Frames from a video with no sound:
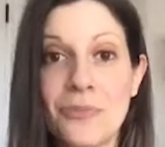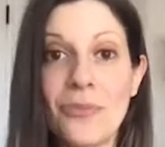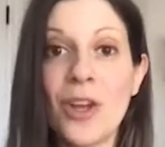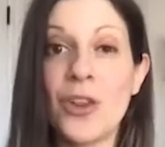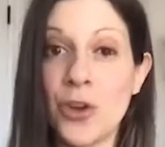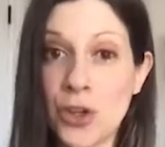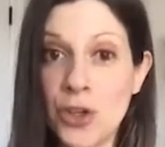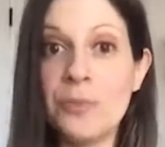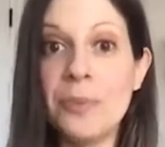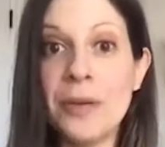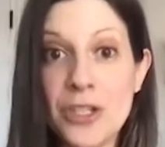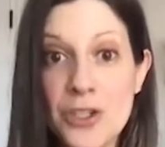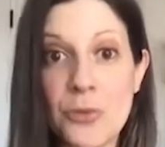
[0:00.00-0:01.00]
there could
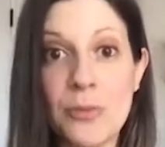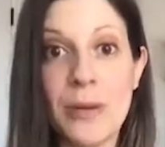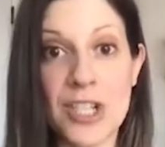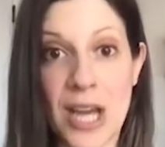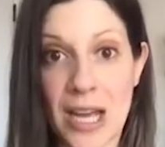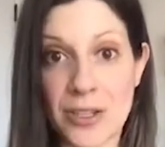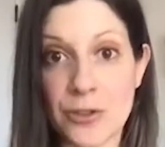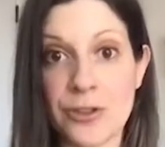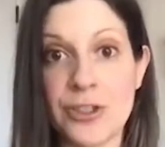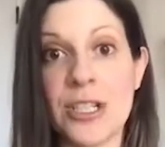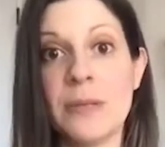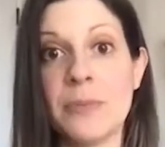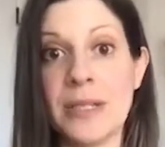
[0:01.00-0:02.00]
be too much
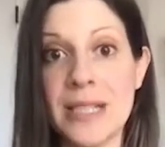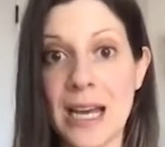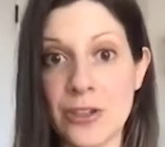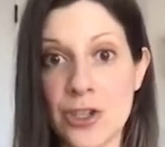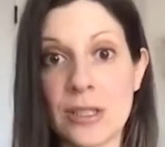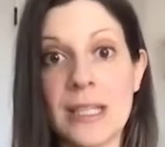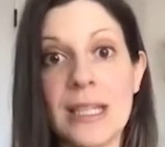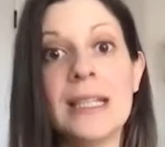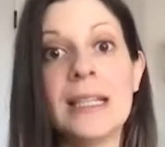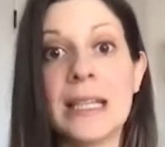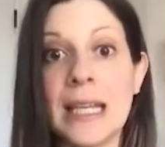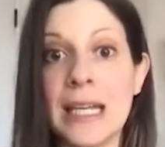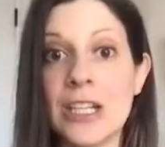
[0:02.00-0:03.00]
estrogen, potentially
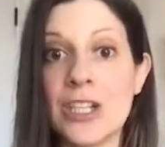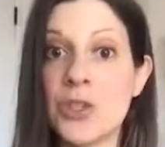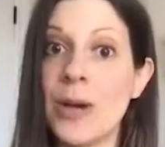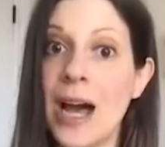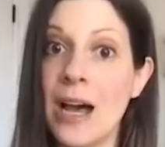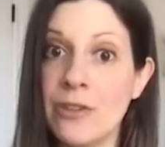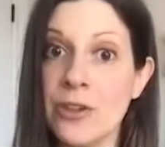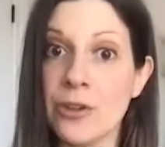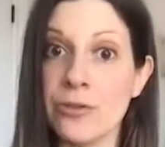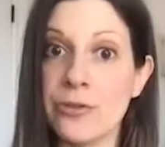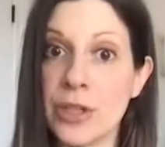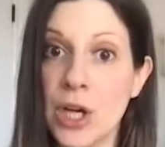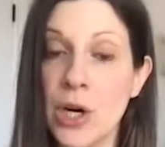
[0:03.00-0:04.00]
leading to a heavier
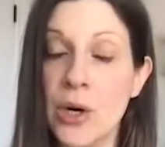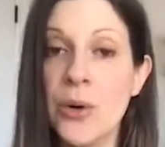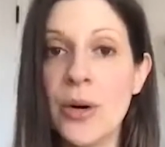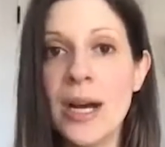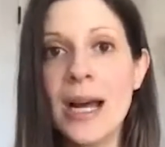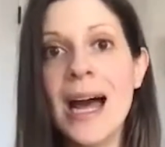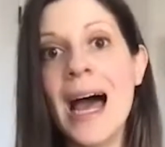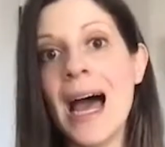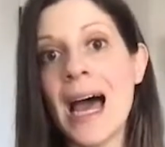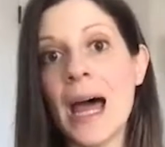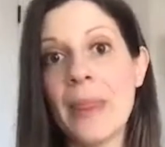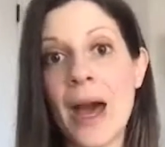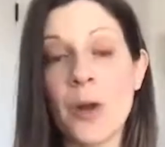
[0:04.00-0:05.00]
flow.
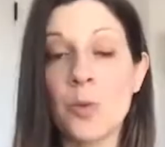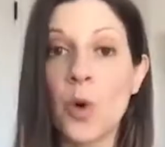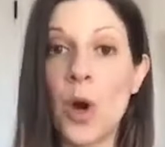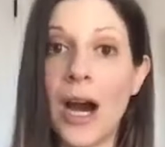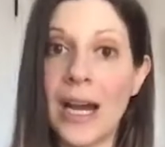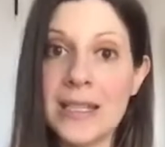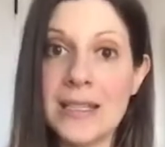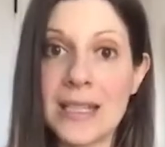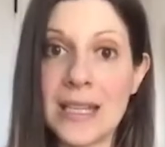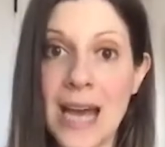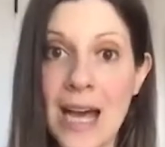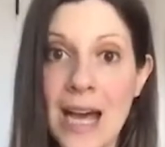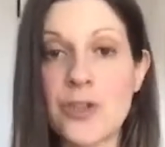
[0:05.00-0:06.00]
And that rise in
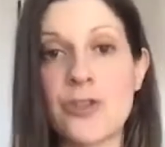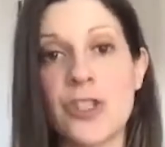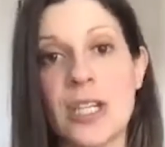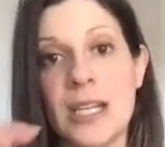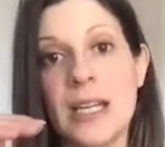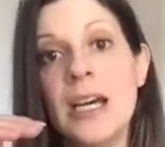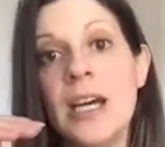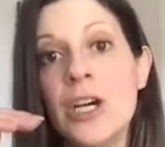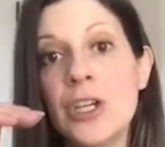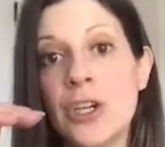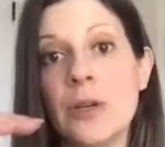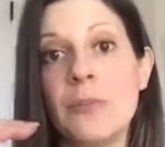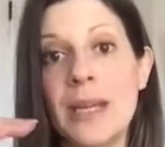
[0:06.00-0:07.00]
estrogen
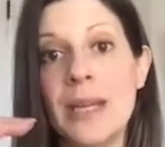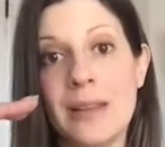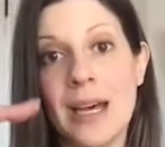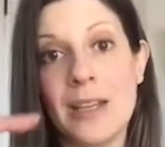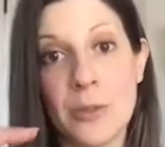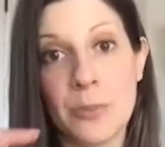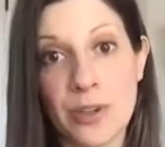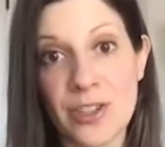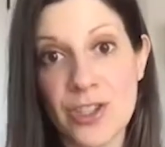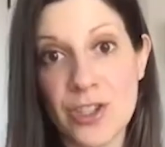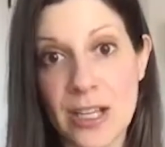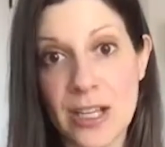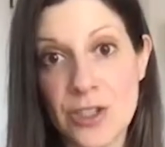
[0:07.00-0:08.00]
could mean that the
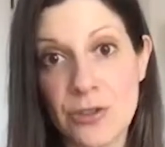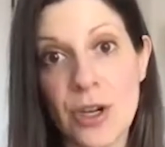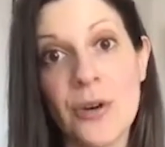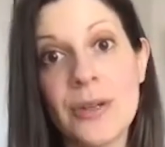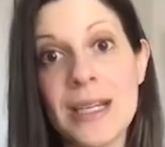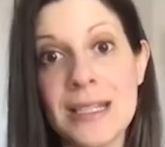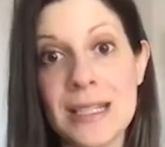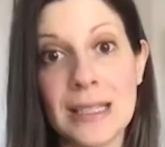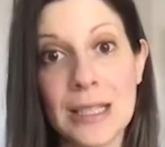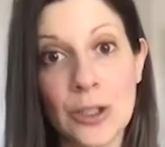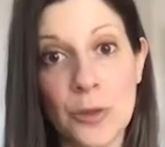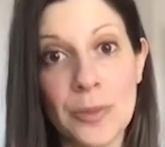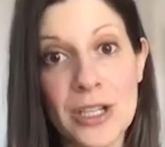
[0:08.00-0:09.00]
progesterone is a
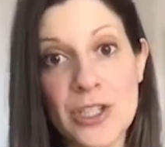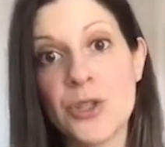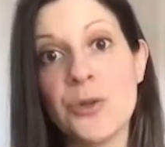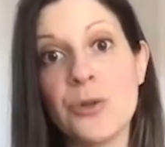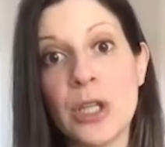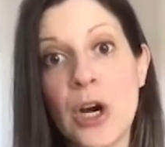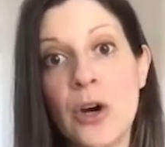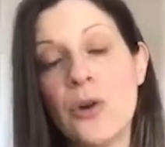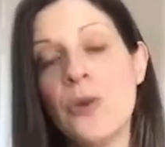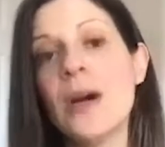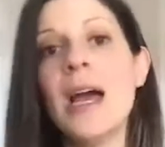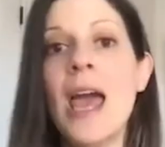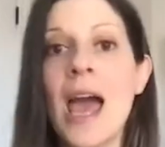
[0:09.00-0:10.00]
little bit too low.
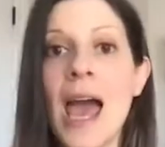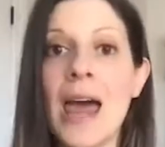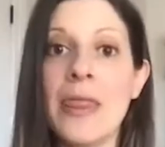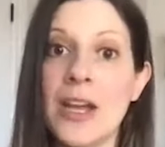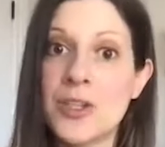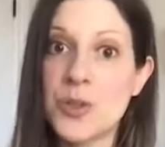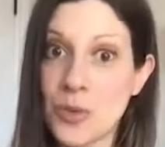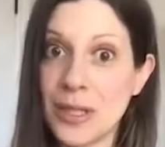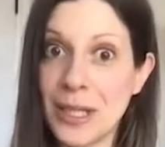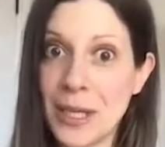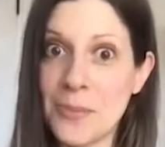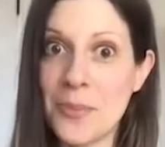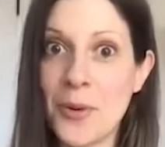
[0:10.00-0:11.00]
And that's
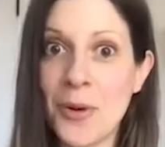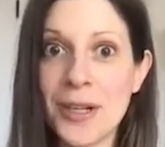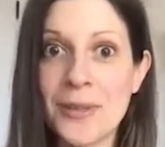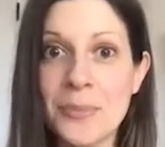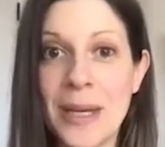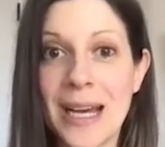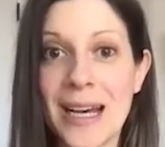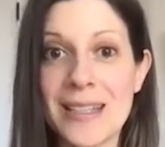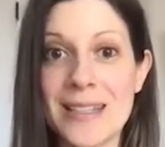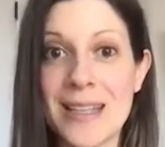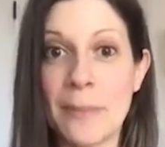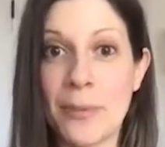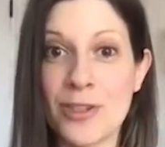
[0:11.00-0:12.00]
really important because
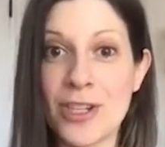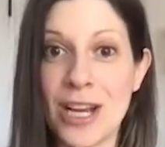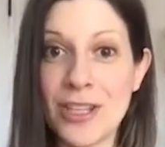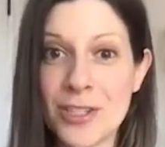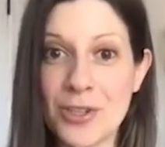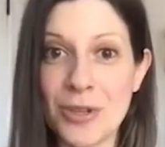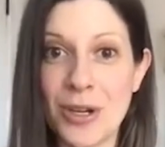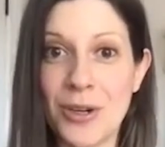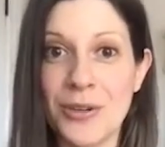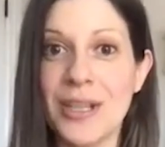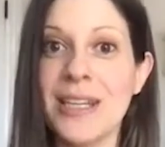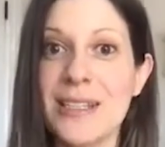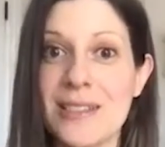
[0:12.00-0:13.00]
that progesterone
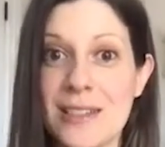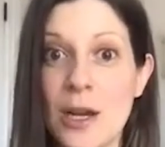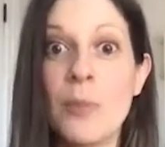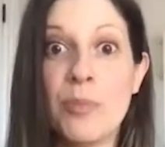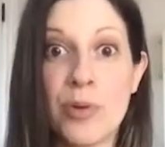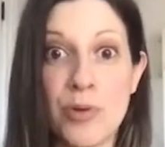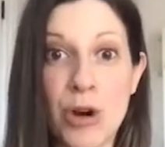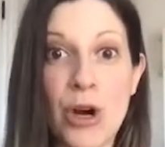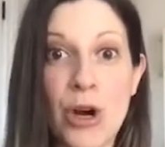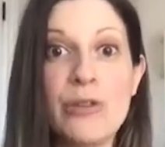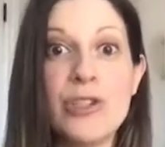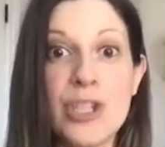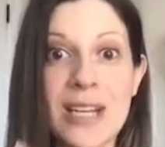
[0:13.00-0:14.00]
is
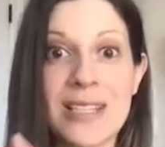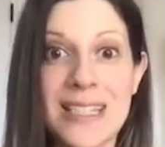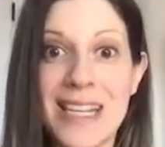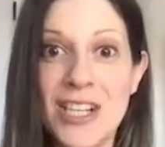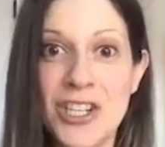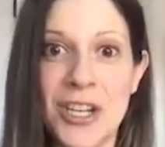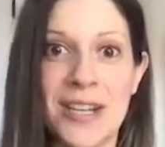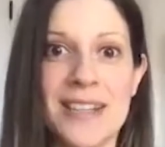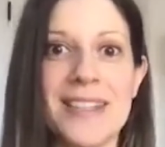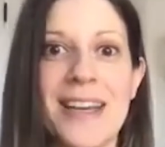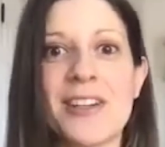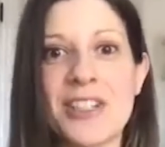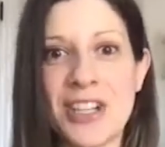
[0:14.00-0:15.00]
pro-gestation. It's
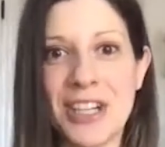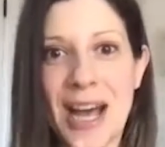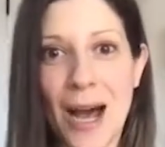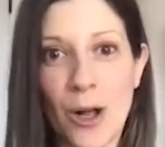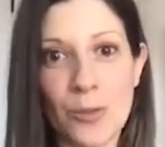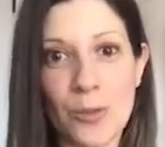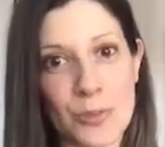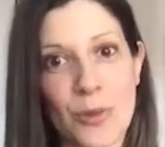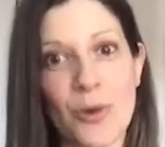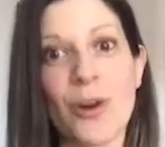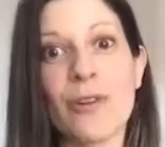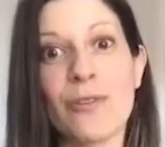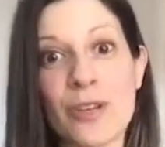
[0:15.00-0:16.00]
actually going to help
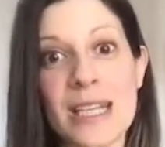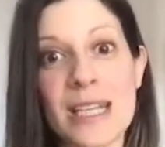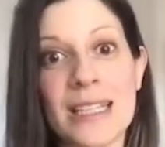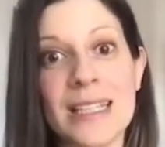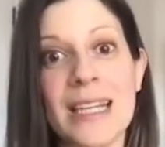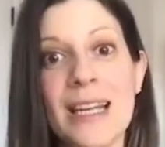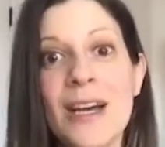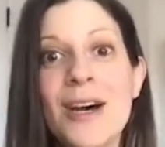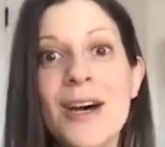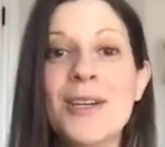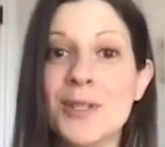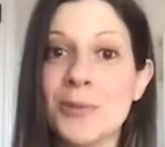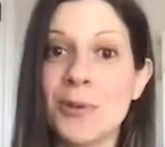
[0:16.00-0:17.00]
support fertility.
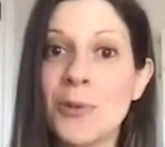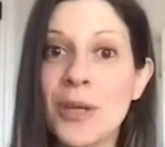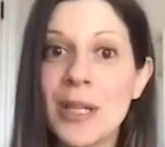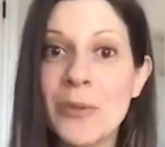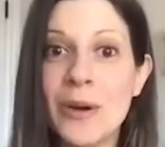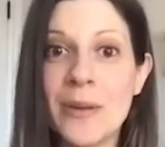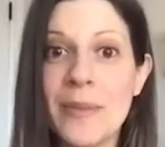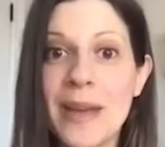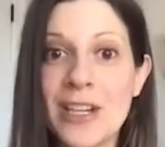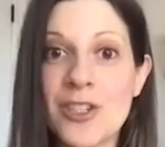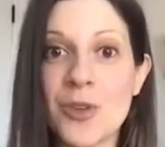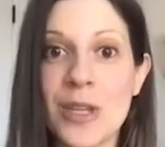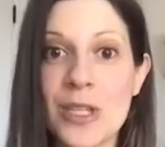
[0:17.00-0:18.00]
So we really want to make
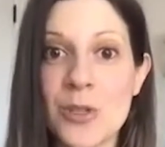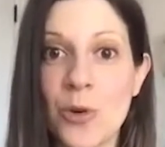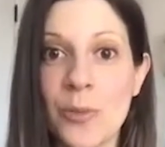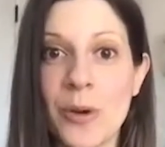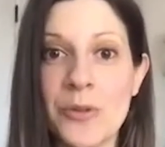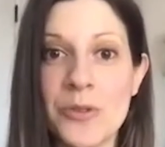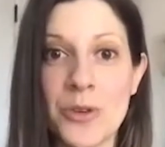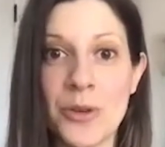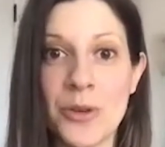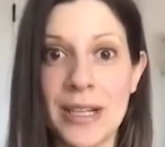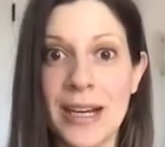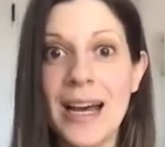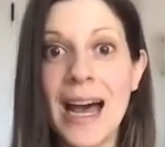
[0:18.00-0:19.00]
sure these hormones are in
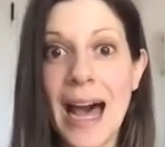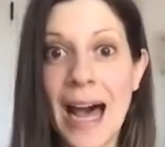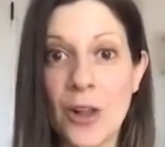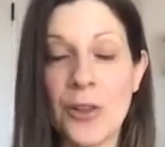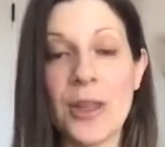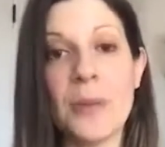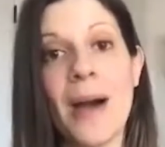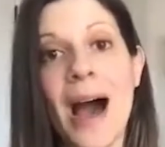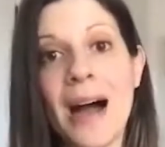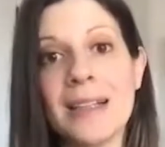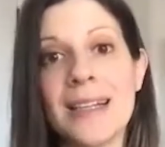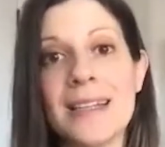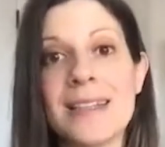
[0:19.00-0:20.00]
a healthy
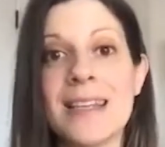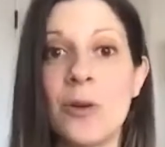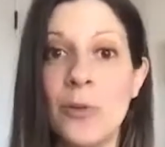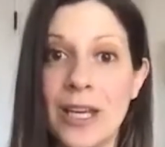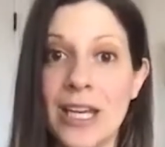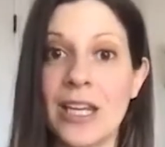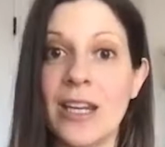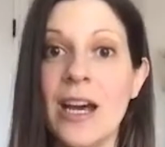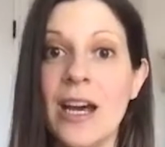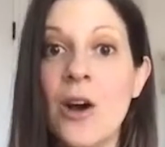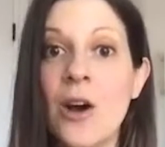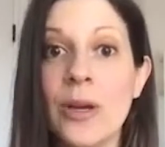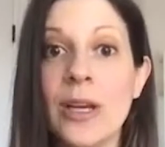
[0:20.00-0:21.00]
balance, and we can
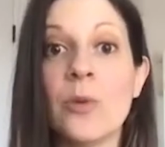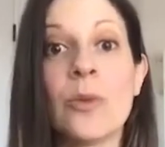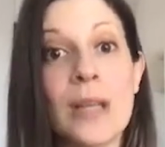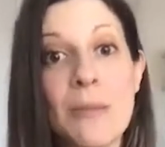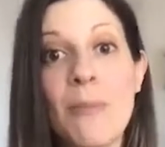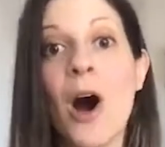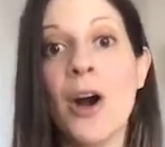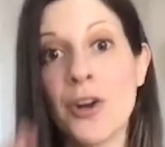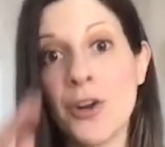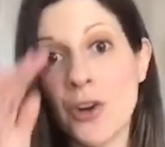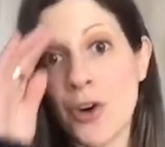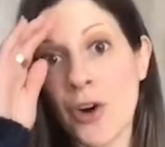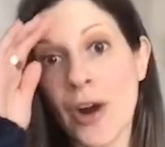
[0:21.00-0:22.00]
really
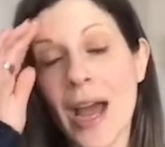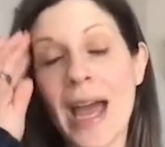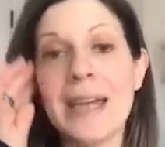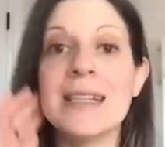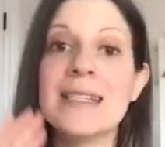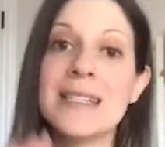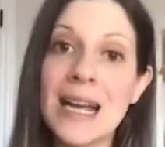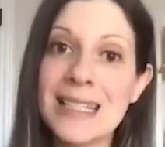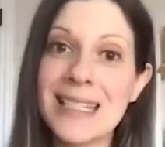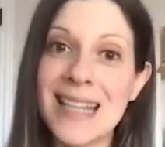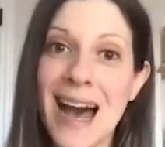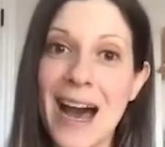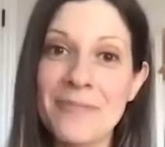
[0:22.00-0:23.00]
monitor and assess
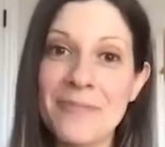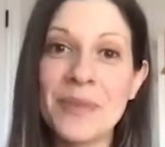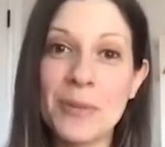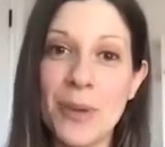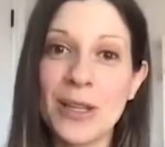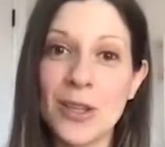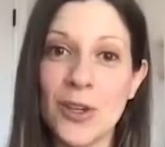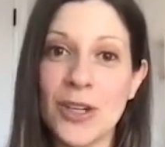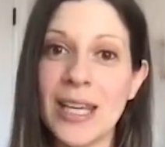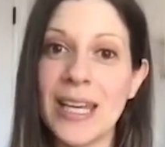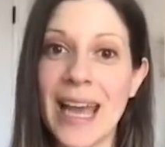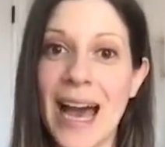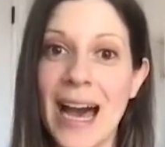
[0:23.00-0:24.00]
that by
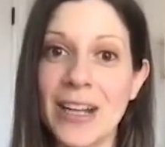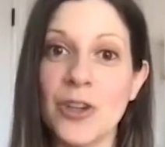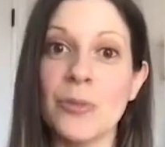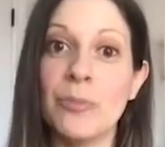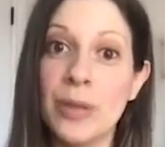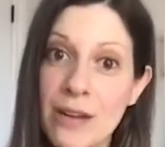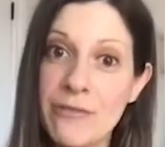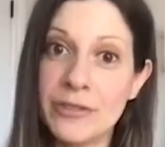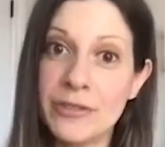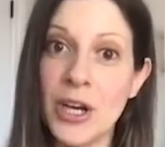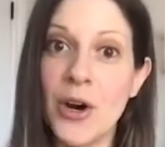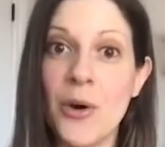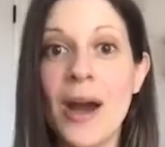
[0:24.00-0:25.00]
looking at your blood
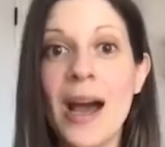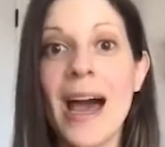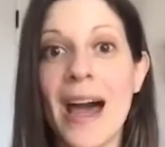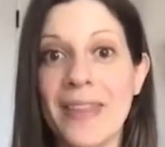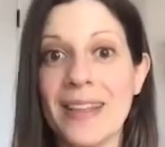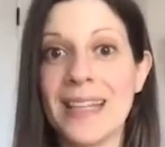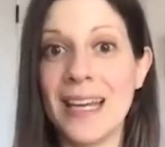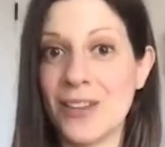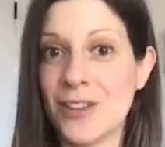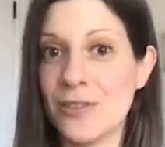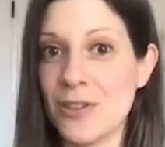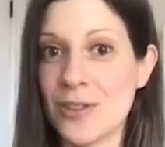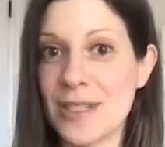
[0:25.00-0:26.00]
flow and the length
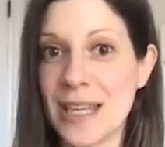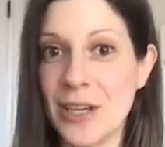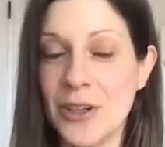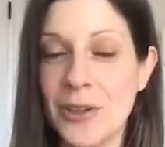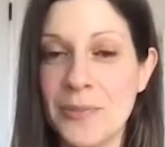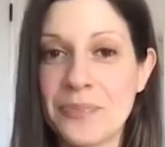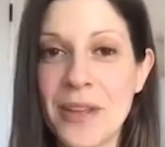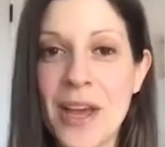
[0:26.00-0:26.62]
of your cycle.